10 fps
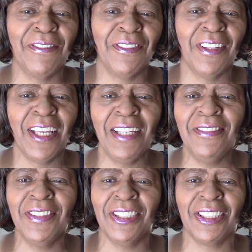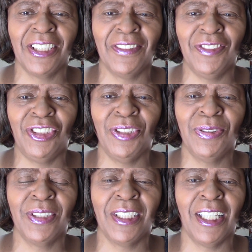flavors of
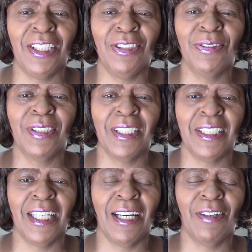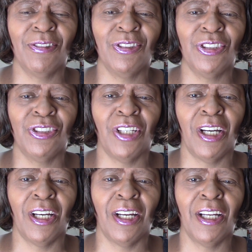juice that you can now
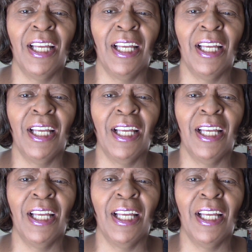uh,